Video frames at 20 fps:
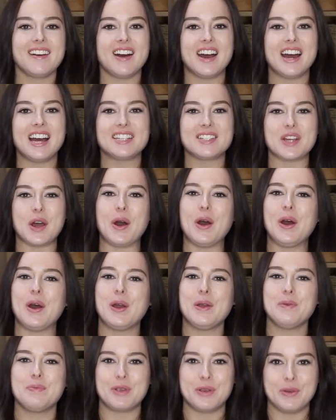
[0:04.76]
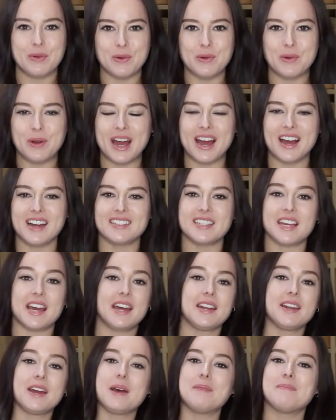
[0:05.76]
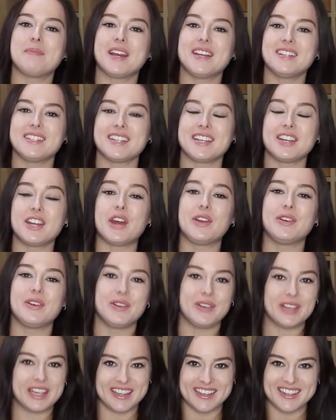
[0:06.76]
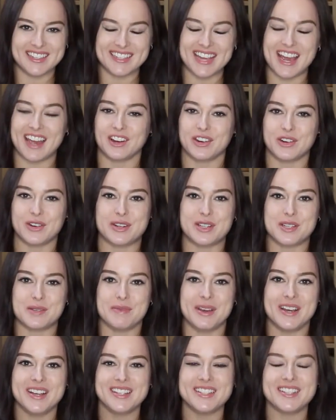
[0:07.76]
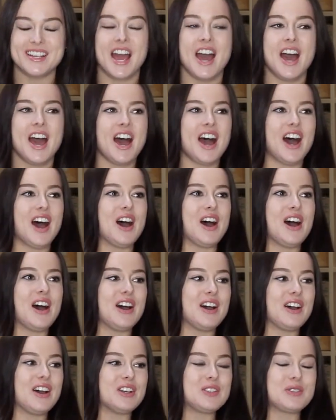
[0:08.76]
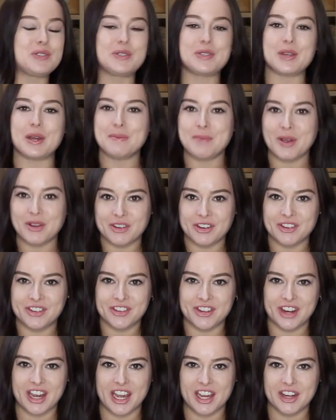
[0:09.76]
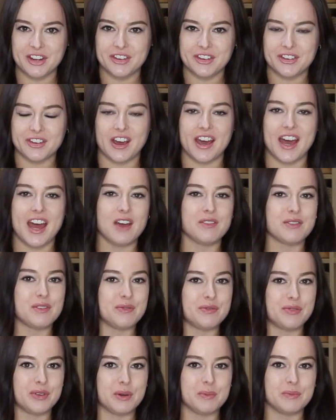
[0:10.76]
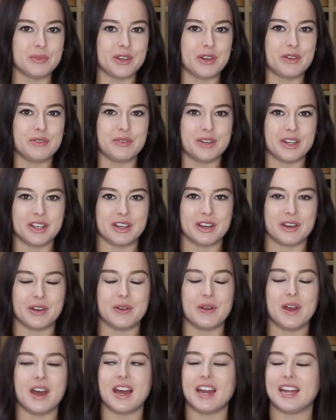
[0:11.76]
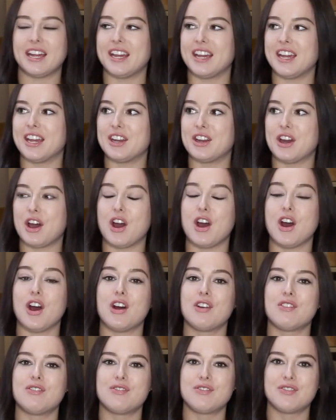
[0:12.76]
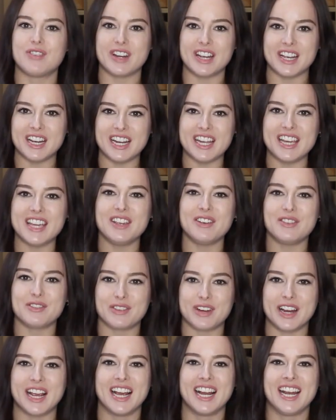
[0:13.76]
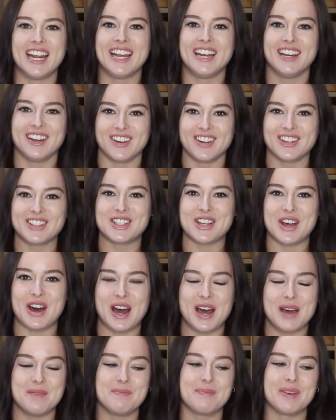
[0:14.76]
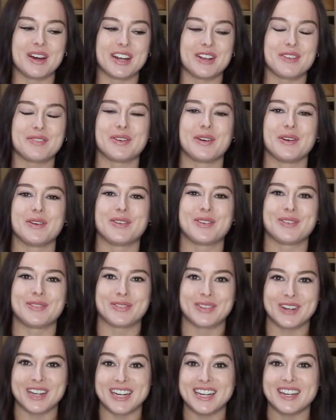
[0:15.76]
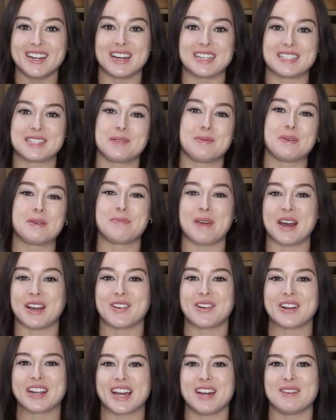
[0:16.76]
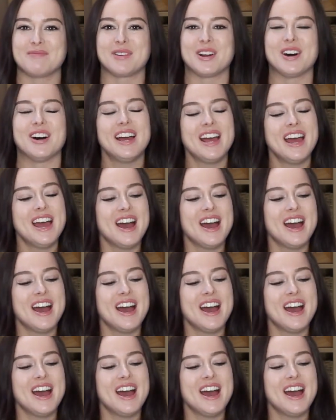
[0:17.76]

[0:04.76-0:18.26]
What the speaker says: guys, I hope you all had an amazing New Year's and Christmas. So much has changed. I haven't filmed a video in a really long time, but it feels really nice to be back on camera.